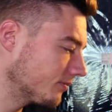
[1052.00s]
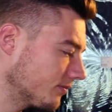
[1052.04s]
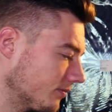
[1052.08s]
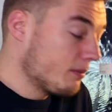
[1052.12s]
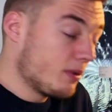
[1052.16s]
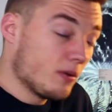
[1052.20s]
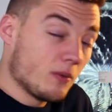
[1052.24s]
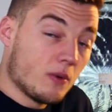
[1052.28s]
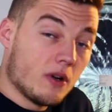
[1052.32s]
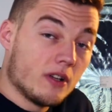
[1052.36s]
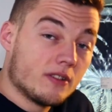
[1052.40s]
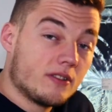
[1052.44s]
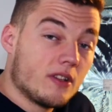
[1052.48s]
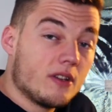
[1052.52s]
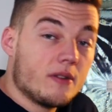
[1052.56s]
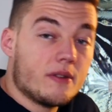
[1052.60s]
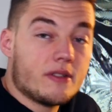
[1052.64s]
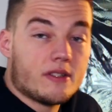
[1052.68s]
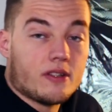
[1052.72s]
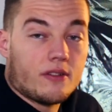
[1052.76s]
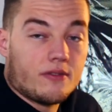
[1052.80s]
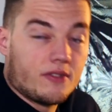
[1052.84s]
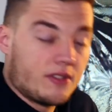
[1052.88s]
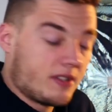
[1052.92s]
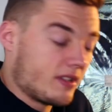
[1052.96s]
But what I do
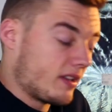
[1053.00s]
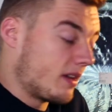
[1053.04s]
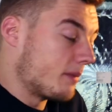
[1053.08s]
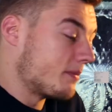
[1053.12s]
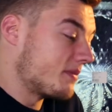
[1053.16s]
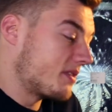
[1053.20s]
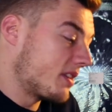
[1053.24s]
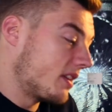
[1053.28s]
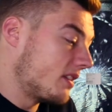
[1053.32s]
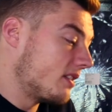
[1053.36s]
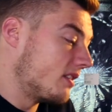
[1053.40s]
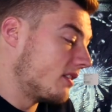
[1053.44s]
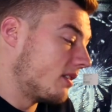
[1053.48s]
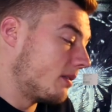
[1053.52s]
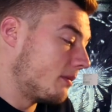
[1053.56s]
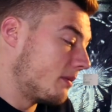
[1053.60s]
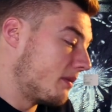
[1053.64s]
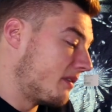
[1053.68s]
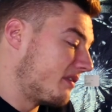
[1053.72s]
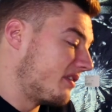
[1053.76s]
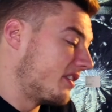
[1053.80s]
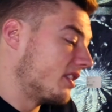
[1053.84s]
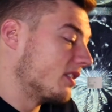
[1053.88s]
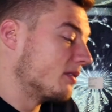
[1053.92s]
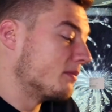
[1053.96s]
is, obviously, I'm sending them
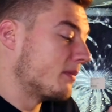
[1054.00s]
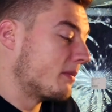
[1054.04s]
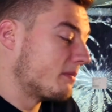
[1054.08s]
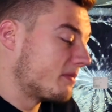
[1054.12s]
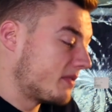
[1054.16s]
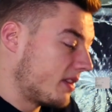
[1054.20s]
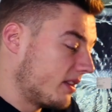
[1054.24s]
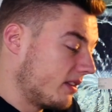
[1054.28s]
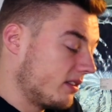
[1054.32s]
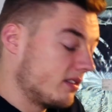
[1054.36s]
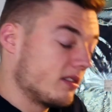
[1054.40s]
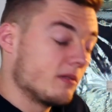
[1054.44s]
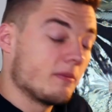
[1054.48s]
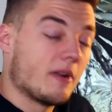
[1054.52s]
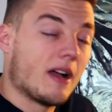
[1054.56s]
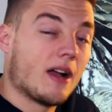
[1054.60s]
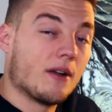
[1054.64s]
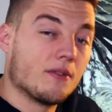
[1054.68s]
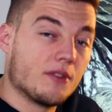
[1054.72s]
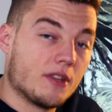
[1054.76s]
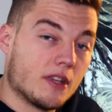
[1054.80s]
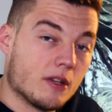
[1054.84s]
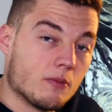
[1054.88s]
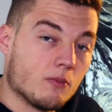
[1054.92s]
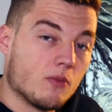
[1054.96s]
the film, I'm telling them
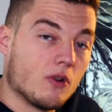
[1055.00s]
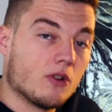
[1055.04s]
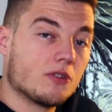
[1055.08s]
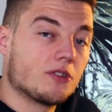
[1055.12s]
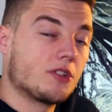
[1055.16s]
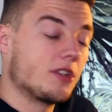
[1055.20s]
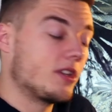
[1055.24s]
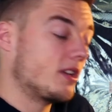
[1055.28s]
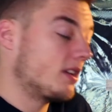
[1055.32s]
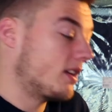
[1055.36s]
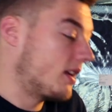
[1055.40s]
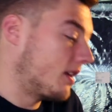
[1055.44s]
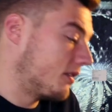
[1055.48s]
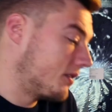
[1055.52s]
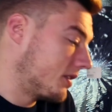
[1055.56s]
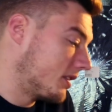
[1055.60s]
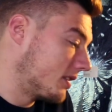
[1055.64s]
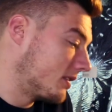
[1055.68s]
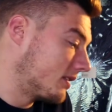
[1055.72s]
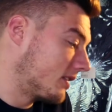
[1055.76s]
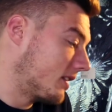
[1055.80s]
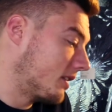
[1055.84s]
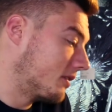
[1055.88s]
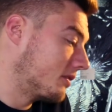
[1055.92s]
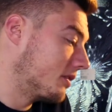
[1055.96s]
how they can watch it, how they
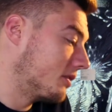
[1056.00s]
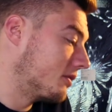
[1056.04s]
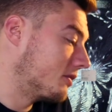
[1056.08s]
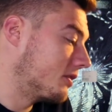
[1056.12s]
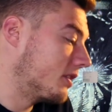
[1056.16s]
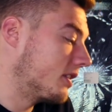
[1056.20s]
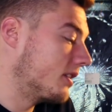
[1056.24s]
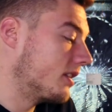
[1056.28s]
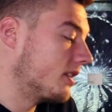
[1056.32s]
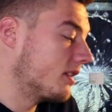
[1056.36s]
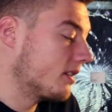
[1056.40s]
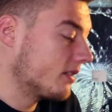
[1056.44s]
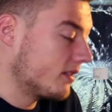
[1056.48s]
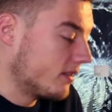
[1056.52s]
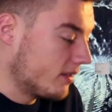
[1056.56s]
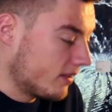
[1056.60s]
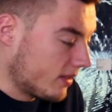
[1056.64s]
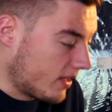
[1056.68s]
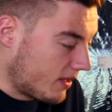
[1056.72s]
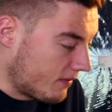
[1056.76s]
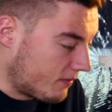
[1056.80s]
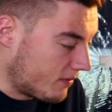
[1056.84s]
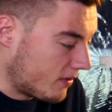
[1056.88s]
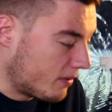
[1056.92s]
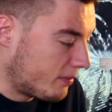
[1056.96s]
can download it,
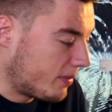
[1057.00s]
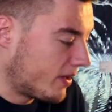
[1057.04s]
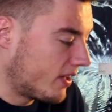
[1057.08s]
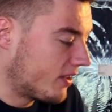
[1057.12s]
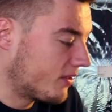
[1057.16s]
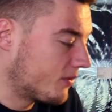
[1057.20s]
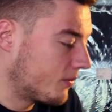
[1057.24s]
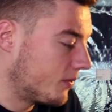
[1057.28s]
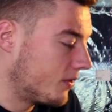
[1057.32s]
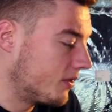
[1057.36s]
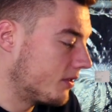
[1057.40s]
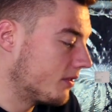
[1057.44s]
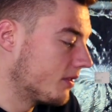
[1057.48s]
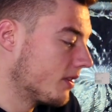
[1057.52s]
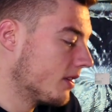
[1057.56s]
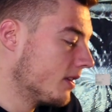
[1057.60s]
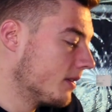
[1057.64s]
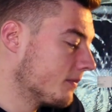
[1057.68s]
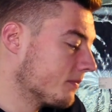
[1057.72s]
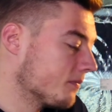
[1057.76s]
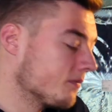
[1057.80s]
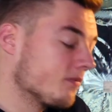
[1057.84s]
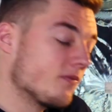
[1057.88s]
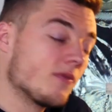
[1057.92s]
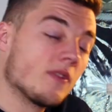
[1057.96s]
give them the password.
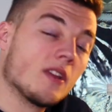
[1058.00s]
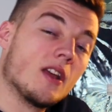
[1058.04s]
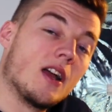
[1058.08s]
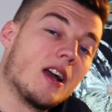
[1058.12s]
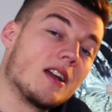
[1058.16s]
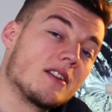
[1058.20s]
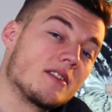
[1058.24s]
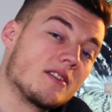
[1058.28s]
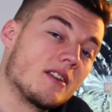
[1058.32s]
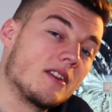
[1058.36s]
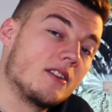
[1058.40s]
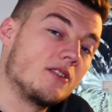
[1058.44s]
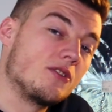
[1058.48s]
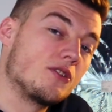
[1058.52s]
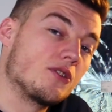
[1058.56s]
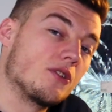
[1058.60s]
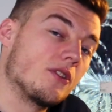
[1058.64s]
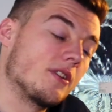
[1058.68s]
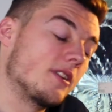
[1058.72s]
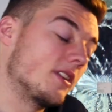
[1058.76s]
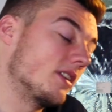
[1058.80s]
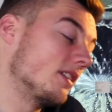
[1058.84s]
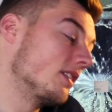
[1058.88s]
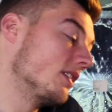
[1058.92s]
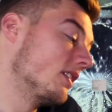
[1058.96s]
I say
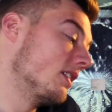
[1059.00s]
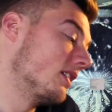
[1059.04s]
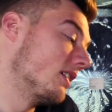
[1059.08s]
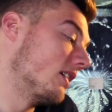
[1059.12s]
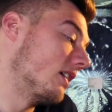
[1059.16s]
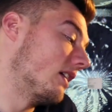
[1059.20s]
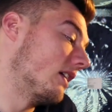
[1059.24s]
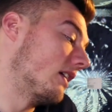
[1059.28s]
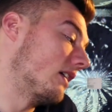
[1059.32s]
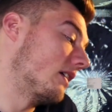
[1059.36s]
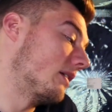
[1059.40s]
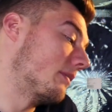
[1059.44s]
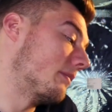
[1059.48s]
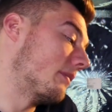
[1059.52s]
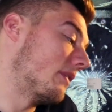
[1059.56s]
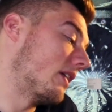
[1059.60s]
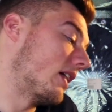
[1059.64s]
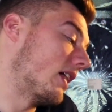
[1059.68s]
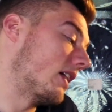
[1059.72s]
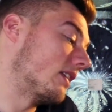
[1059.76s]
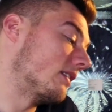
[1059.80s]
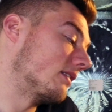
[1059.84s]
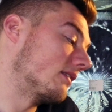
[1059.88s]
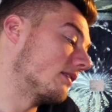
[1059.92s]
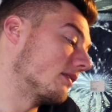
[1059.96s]
enjoy,
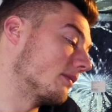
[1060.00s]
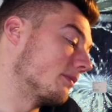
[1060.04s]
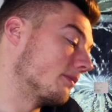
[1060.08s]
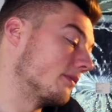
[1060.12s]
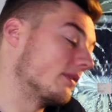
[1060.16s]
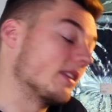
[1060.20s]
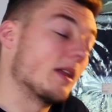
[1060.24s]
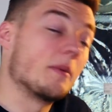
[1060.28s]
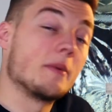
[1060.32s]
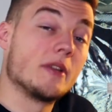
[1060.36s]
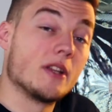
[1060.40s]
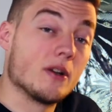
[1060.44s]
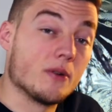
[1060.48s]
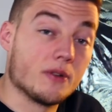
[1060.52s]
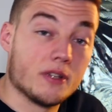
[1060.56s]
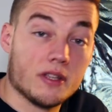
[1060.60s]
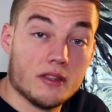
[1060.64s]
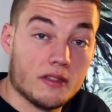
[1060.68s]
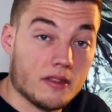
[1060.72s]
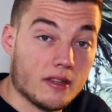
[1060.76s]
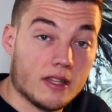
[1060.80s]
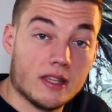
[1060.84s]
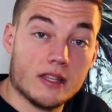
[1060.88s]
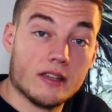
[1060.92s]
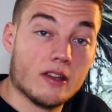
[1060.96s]
and let me know what you
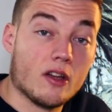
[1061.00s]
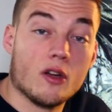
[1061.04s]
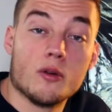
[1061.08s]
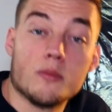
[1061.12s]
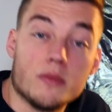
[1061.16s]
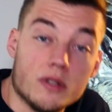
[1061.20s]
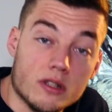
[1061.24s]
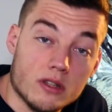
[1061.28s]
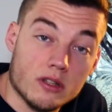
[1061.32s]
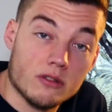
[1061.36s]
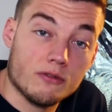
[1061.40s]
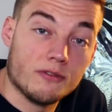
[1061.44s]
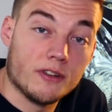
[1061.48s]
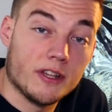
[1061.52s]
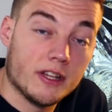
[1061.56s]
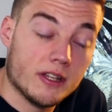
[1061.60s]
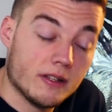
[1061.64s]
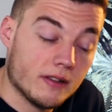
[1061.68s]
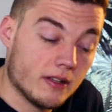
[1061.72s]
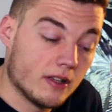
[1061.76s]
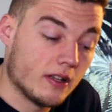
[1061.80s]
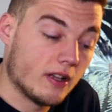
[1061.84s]
think, hope you love it.